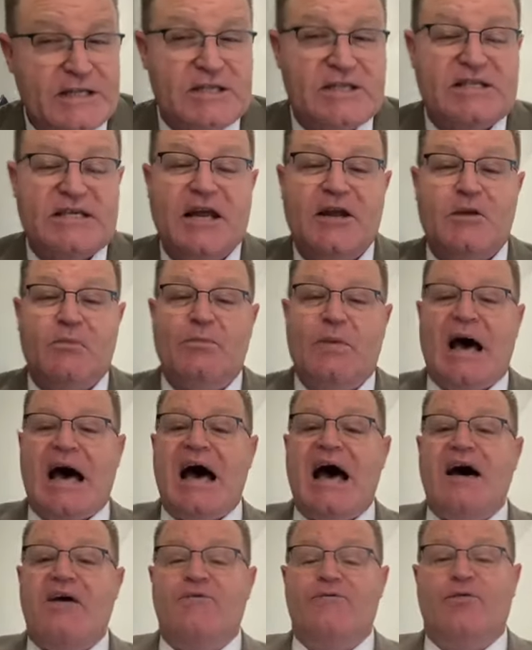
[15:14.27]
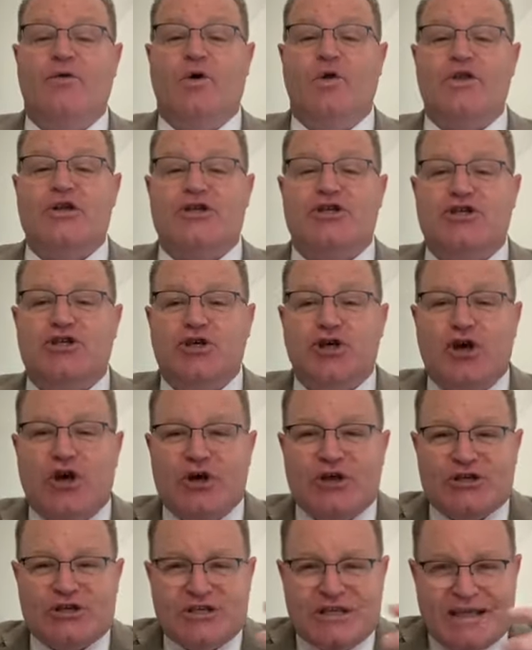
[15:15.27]
It's set apart for the
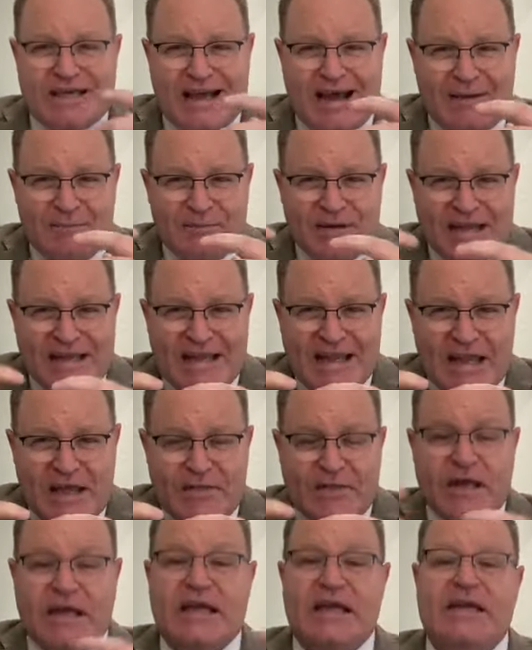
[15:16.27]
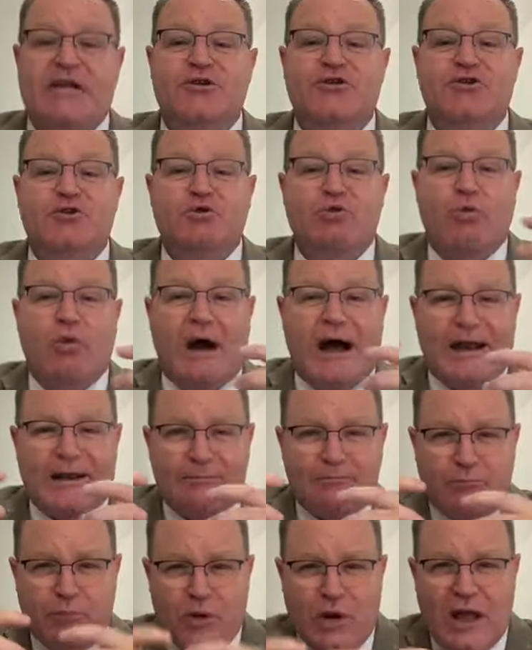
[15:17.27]
church to come together into
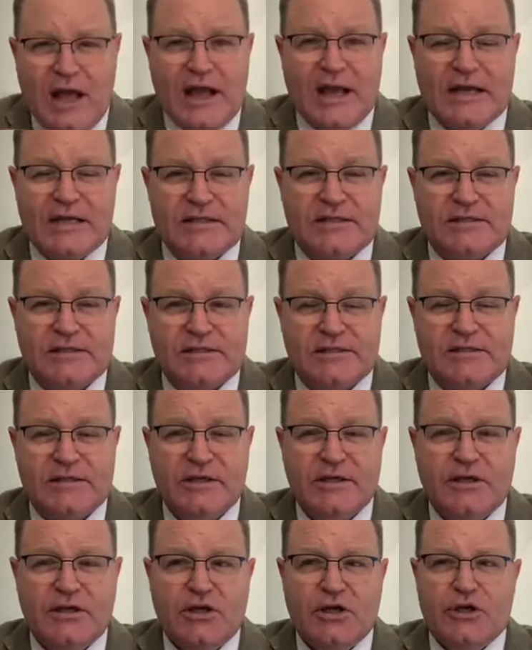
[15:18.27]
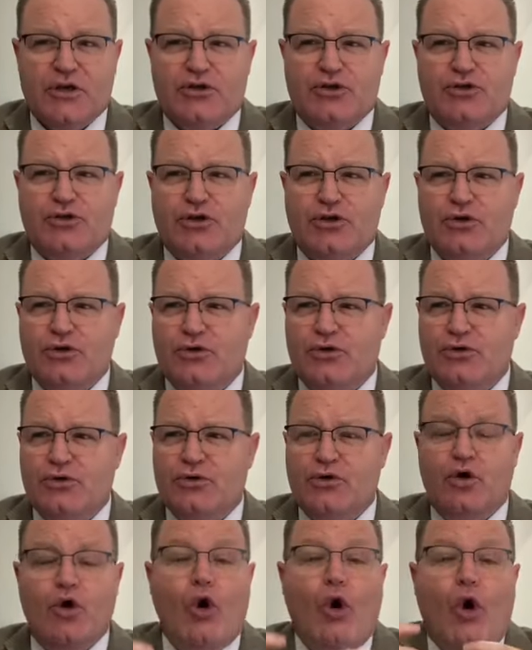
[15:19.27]
one place
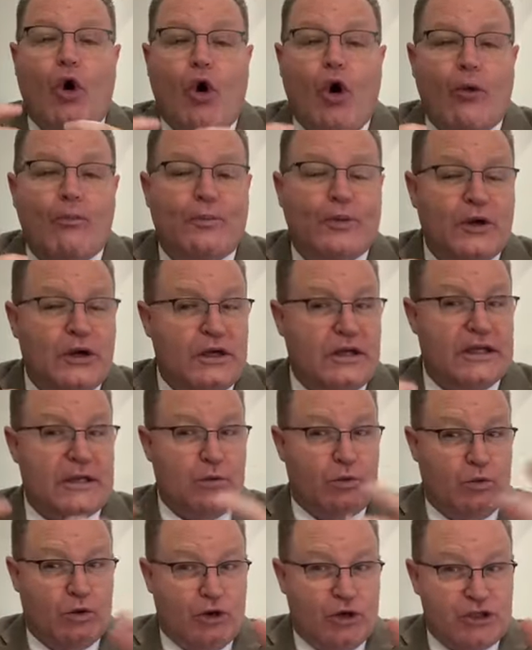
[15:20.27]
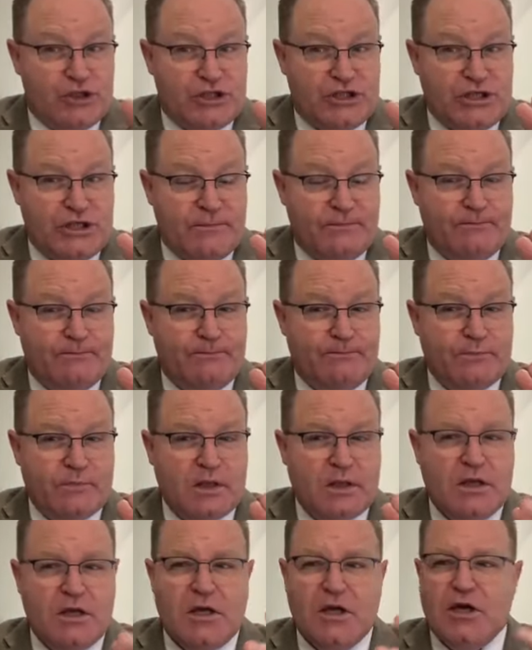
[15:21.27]
to corporately worship,
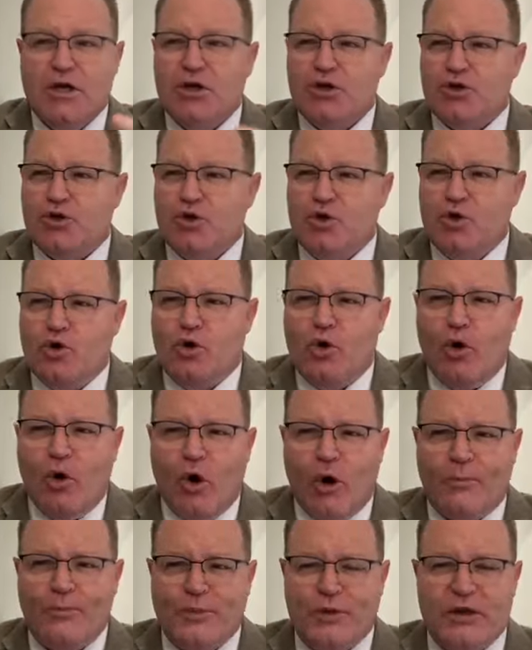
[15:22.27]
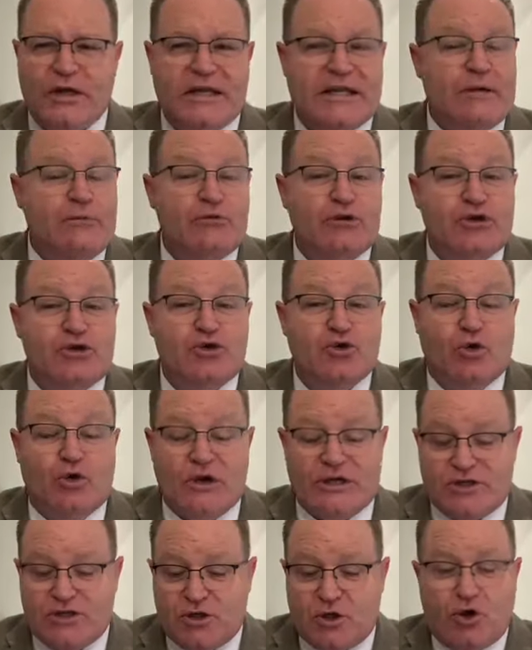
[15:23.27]
to corporately
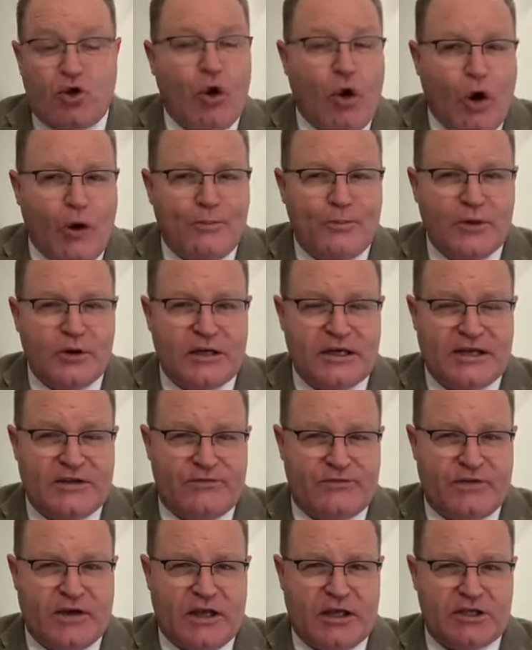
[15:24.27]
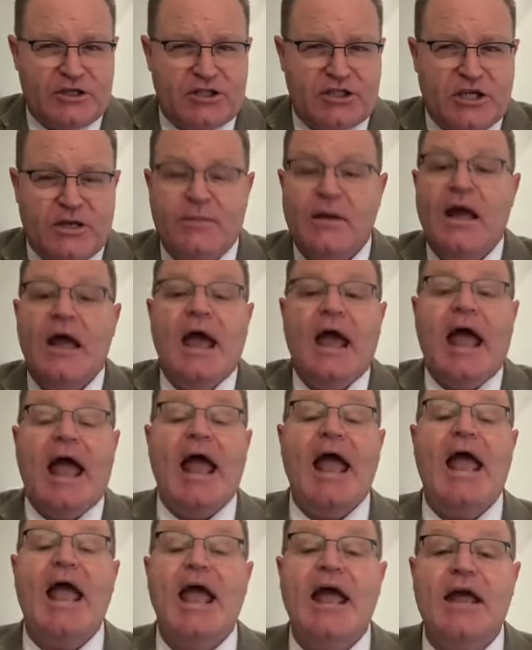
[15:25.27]
rejoice, to corporately fellowship,
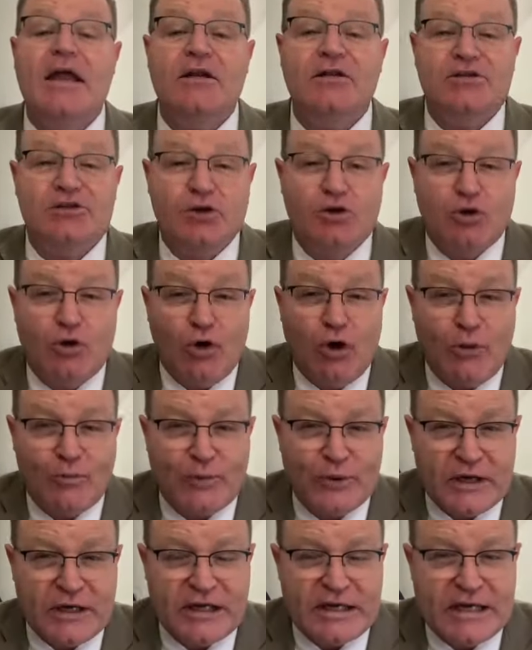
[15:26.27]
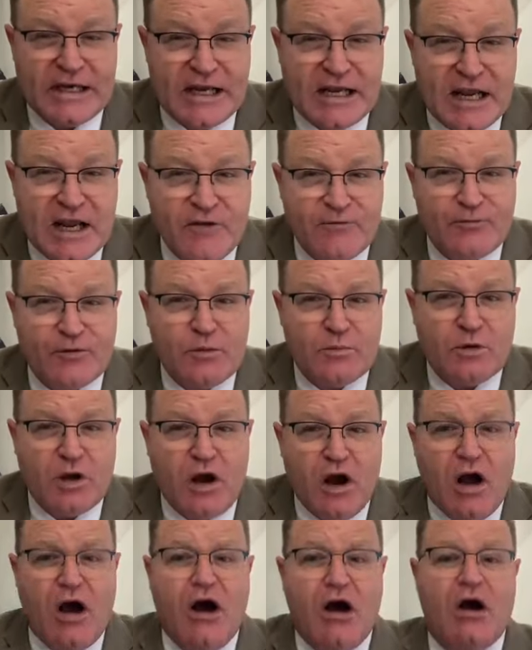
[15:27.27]
and to corporately hear
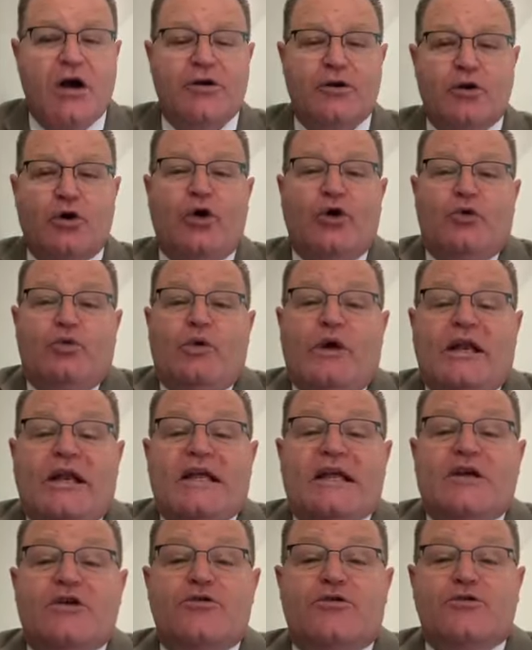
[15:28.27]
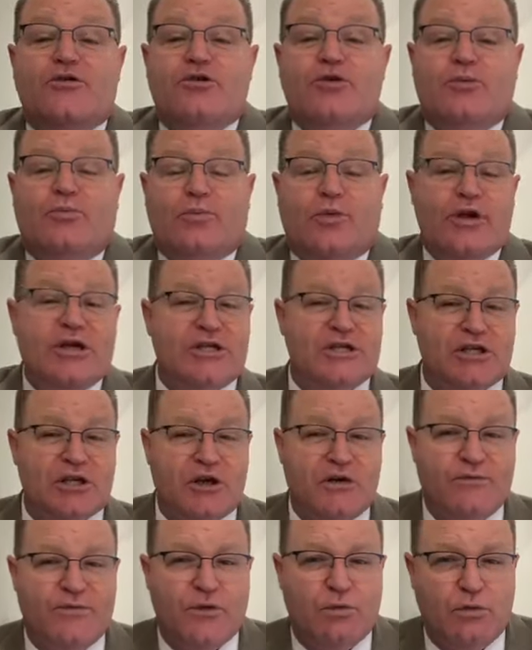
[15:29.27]
from God, Lord willing, through the
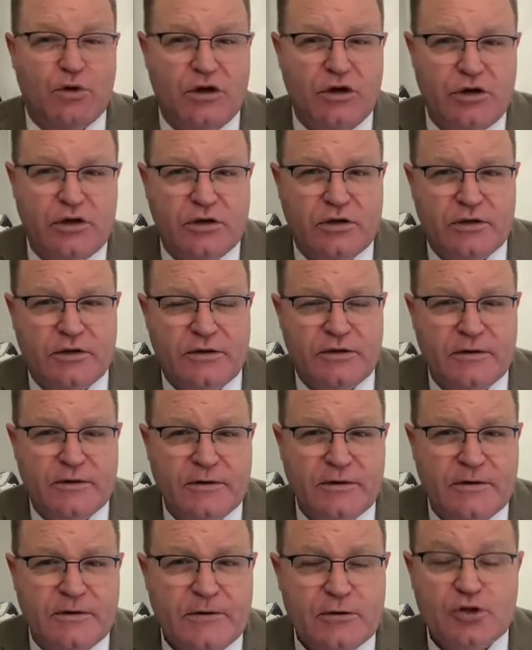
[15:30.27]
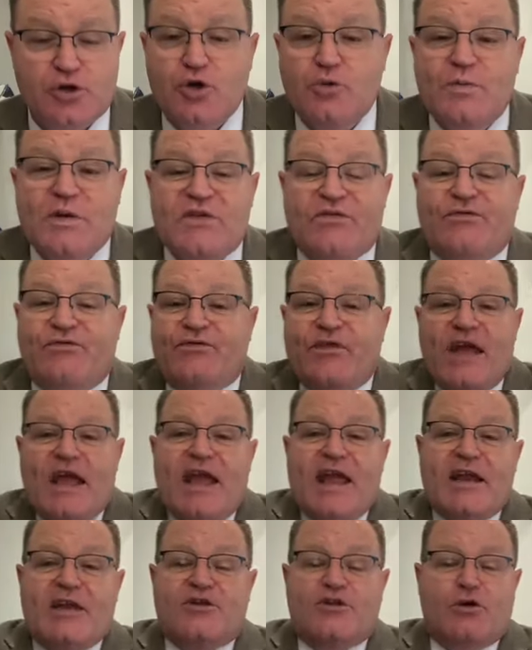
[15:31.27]
preaching of the word, to be
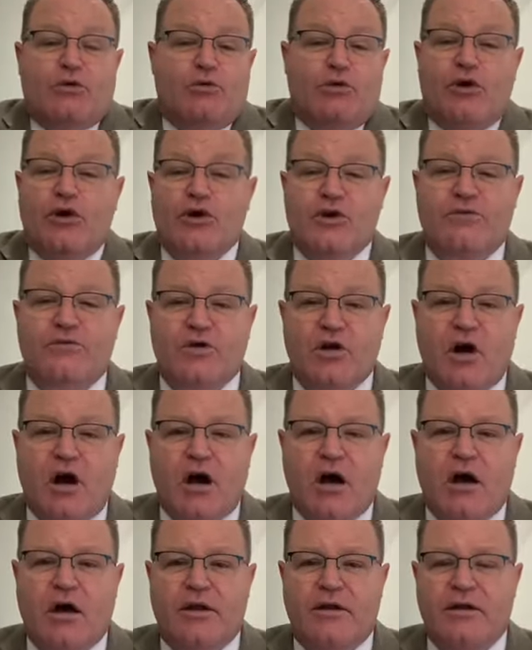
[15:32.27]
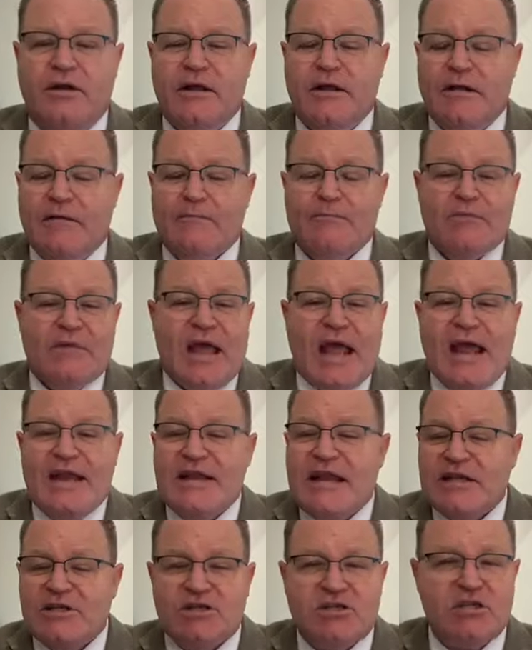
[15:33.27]
fed the word of God.
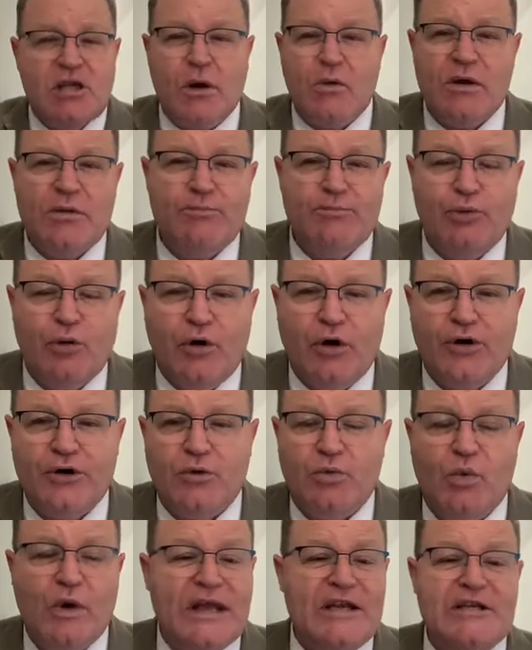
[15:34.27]
And that's so important.